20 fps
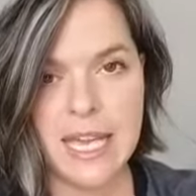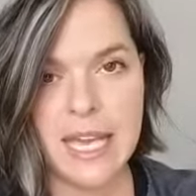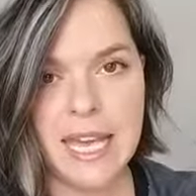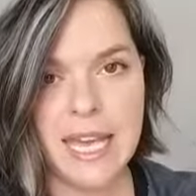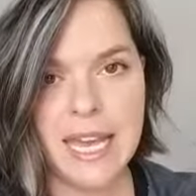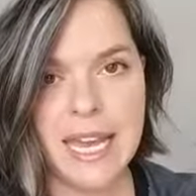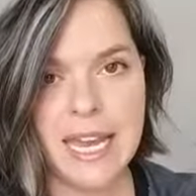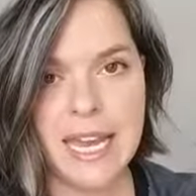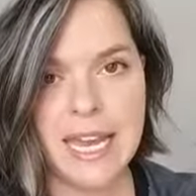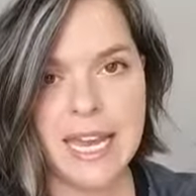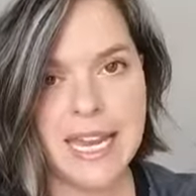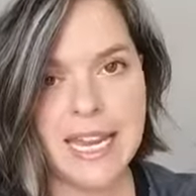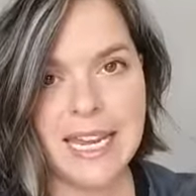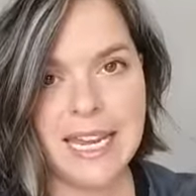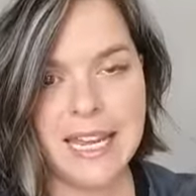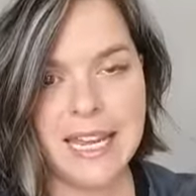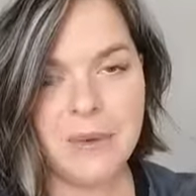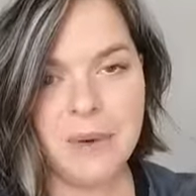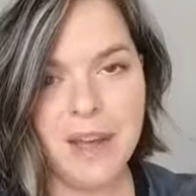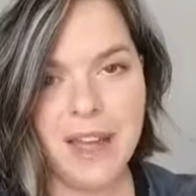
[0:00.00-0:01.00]

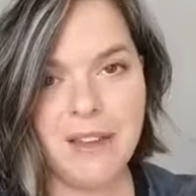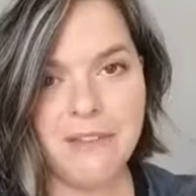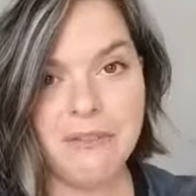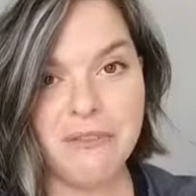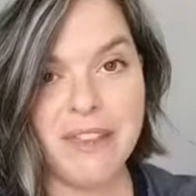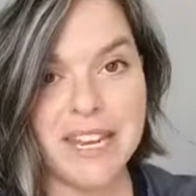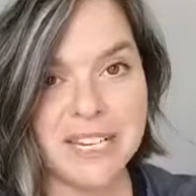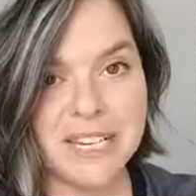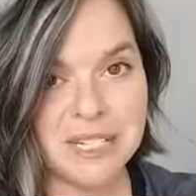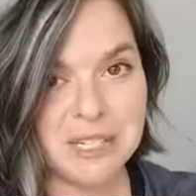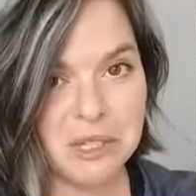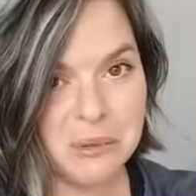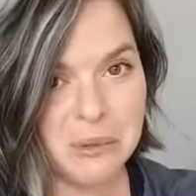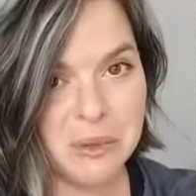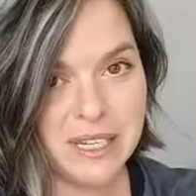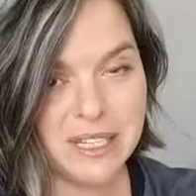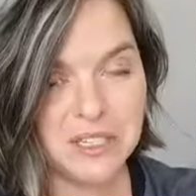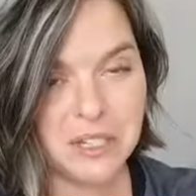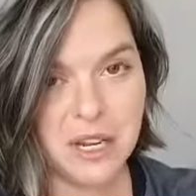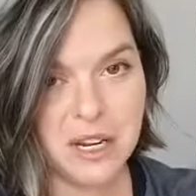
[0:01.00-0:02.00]
and I finished the
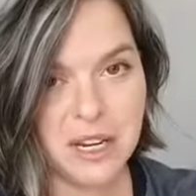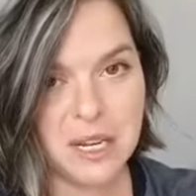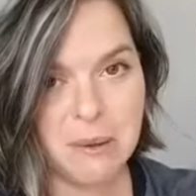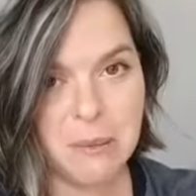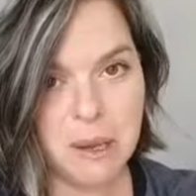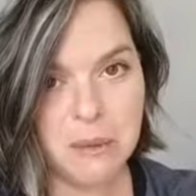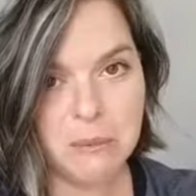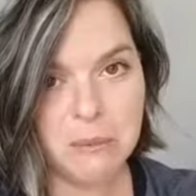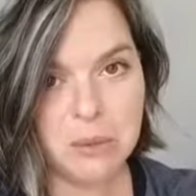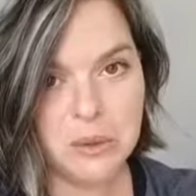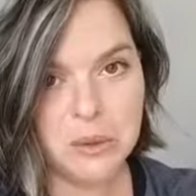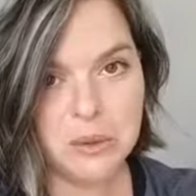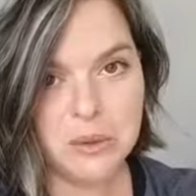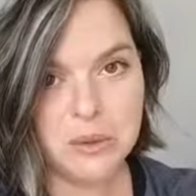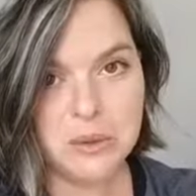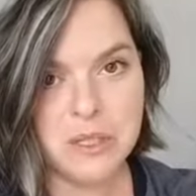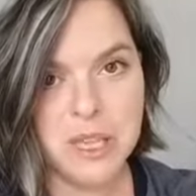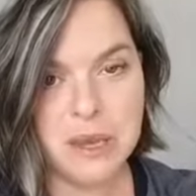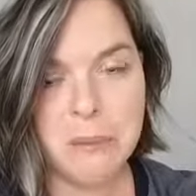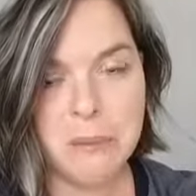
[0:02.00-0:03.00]
week talking about
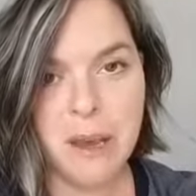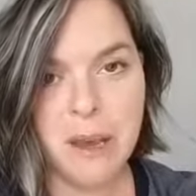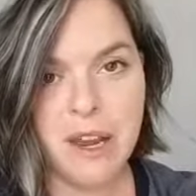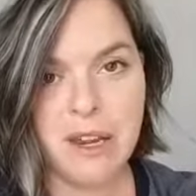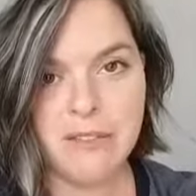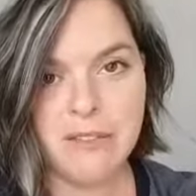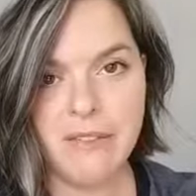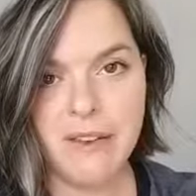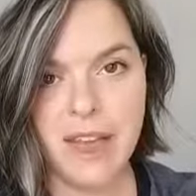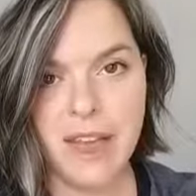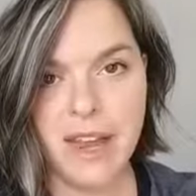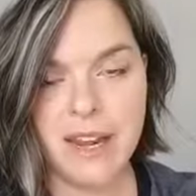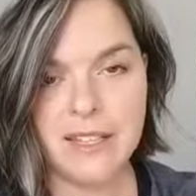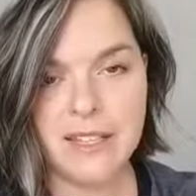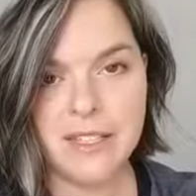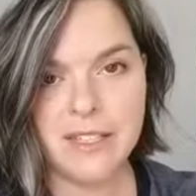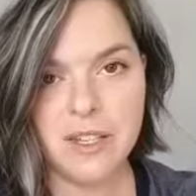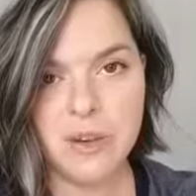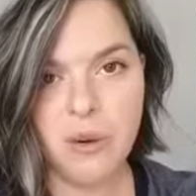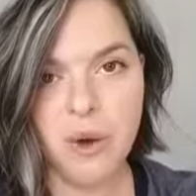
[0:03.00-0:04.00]
booze and body fat,
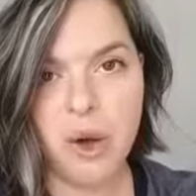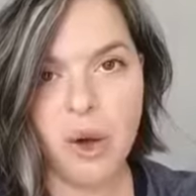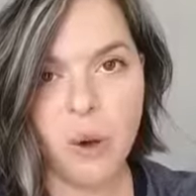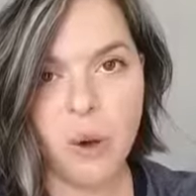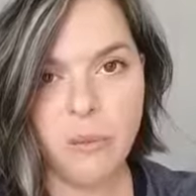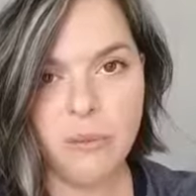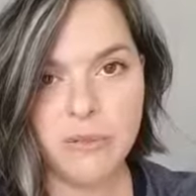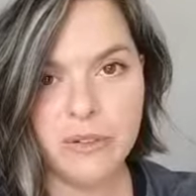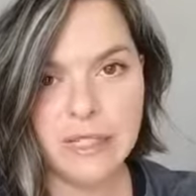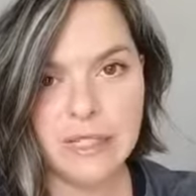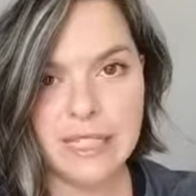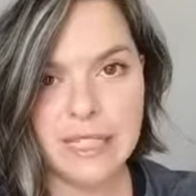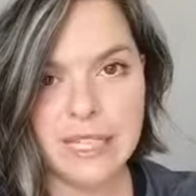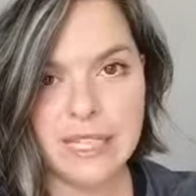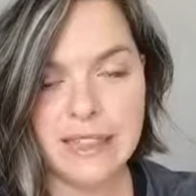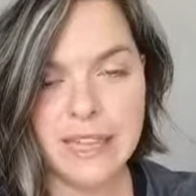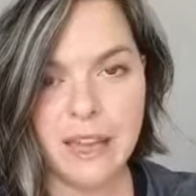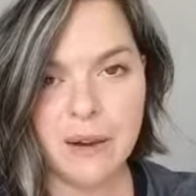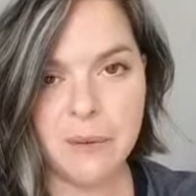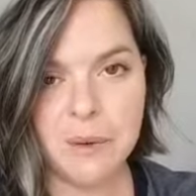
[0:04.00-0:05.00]
and so
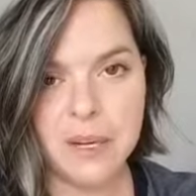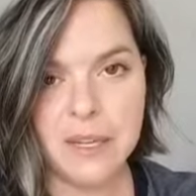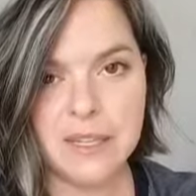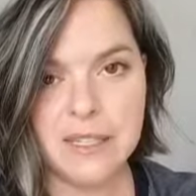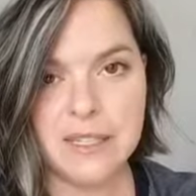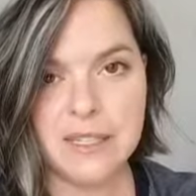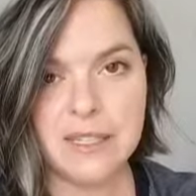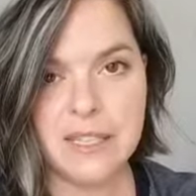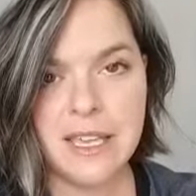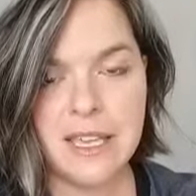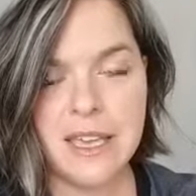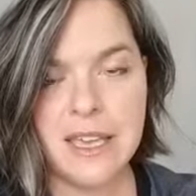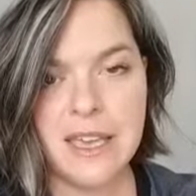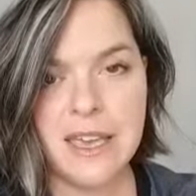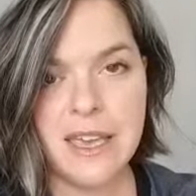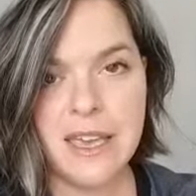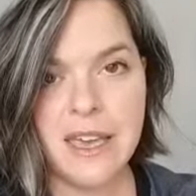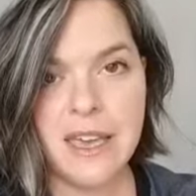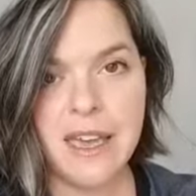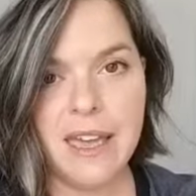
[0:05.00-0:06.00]
hopefully that was
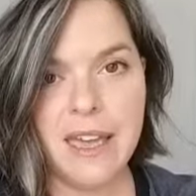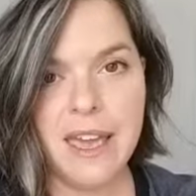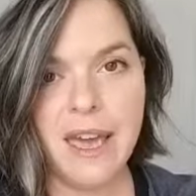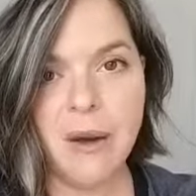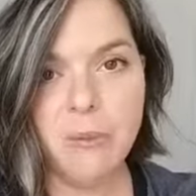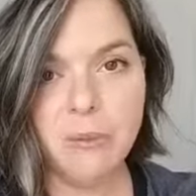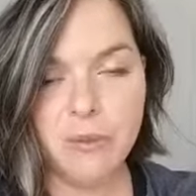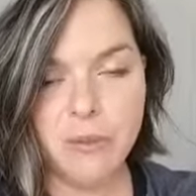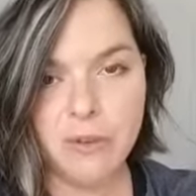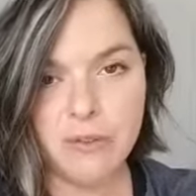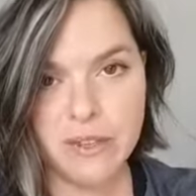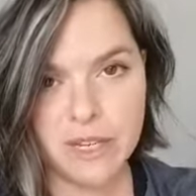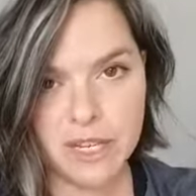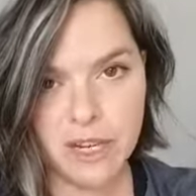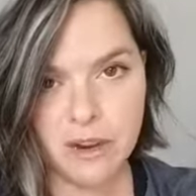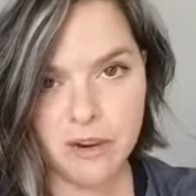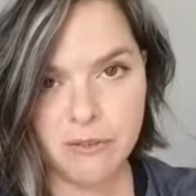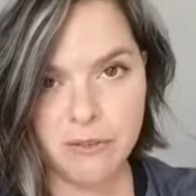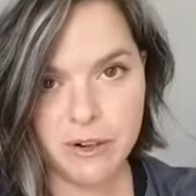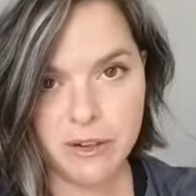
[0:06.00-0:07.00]
a helpful
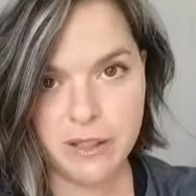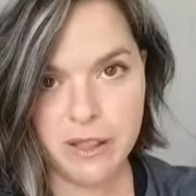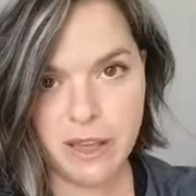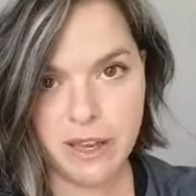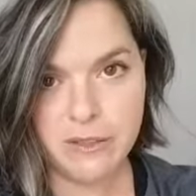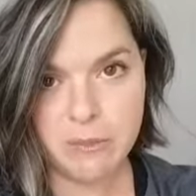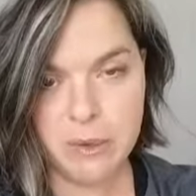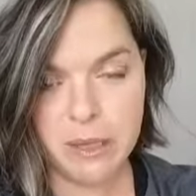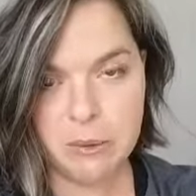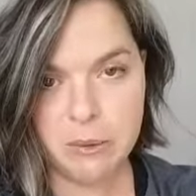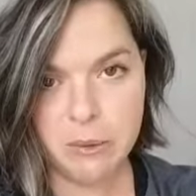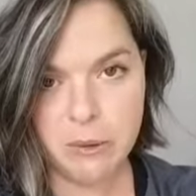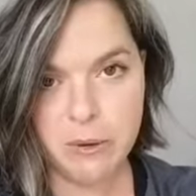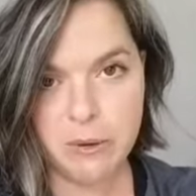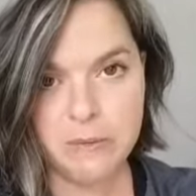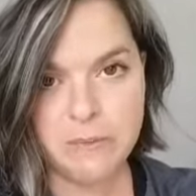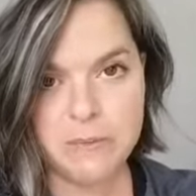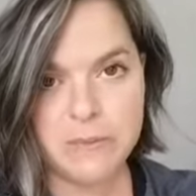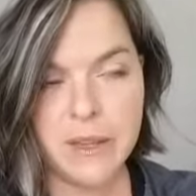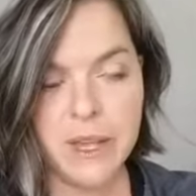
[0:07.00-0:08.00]
video for a lot of
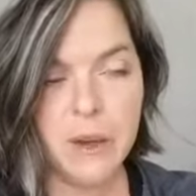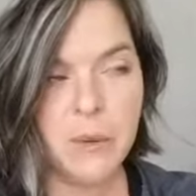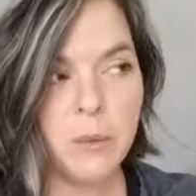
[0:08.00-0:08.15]
people.